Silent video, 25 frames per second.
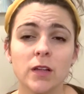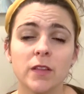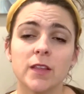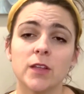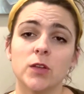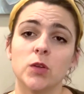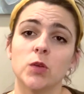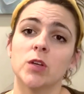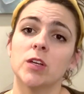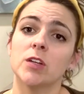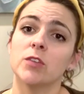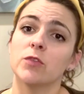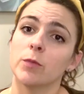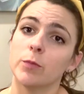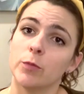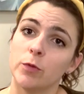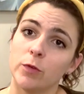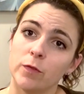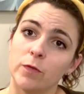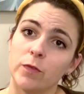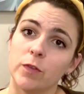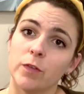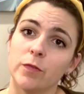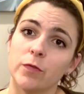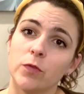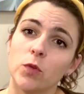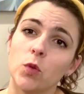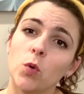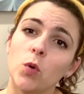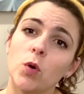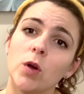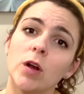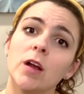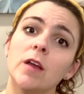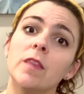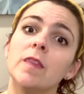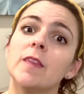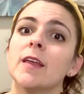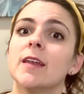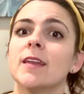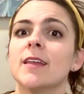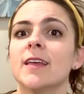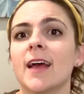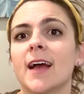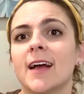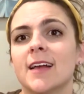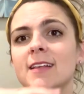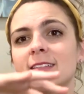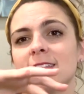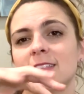then you can remove the floor, then it
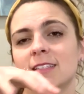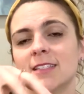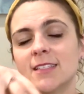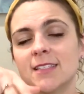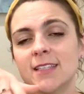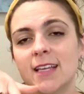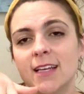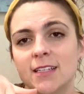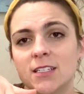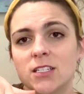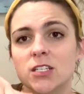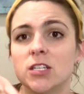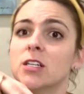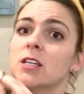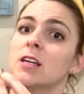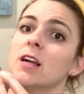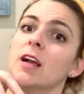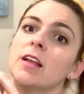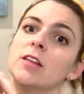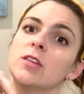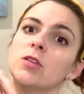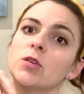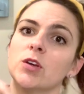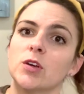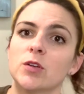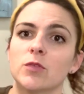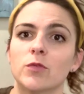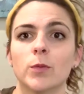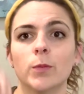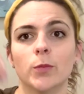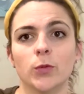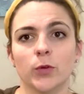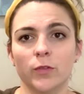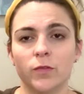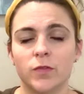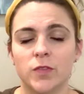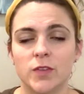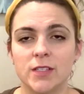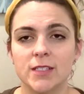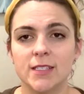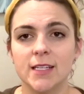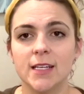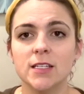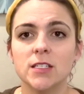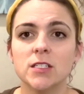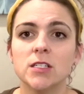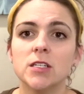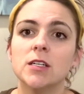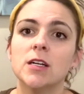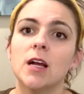has the center and you can remove the
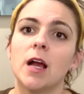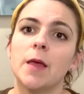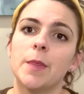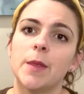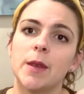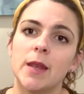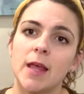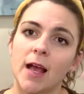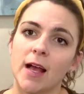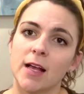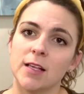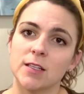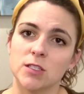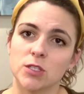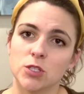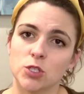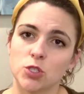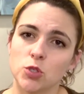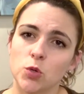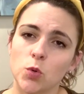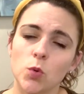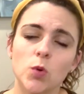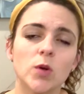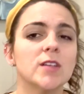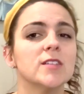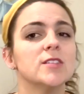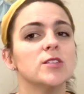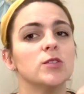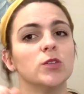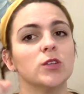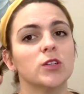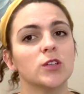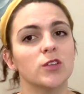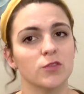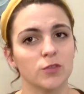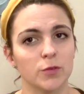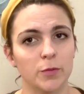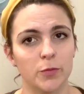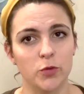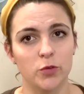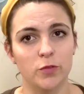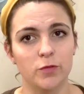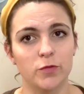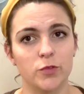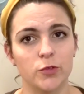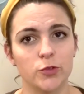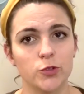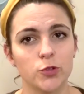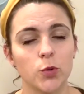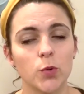center, and then it has the toys and you can remove
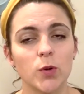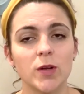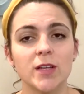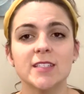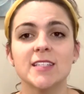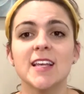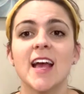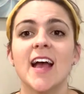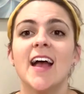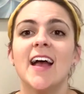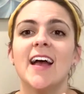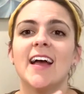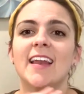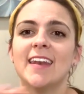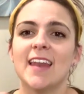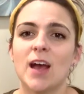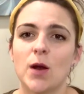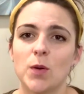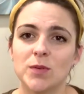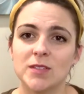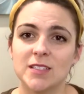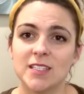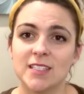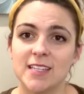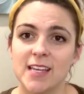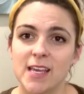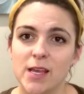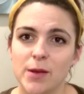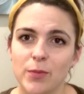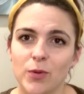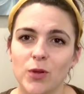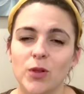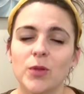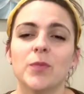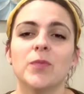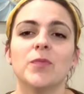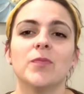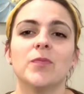the toys. Now it's a table.